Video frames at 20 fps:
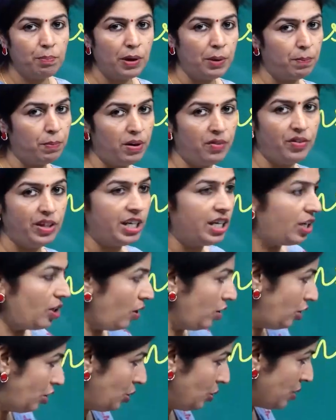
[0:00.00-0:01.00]
people, we
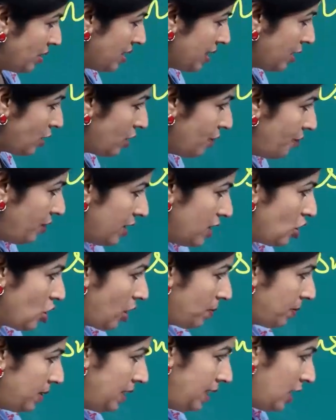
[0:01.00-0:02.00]
cannot use that. So first
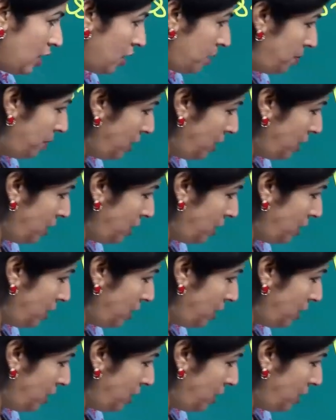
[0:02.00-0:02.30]
option cannot